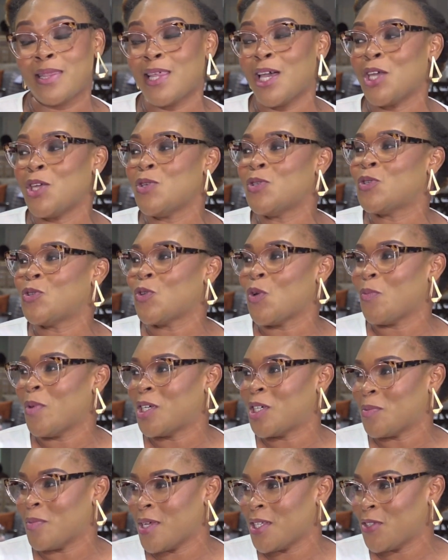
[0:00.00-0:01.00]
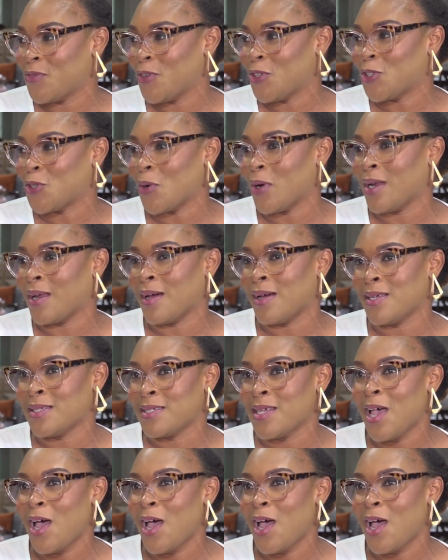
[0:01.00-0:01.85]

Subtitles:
Thank you so much, Miss, for joining us.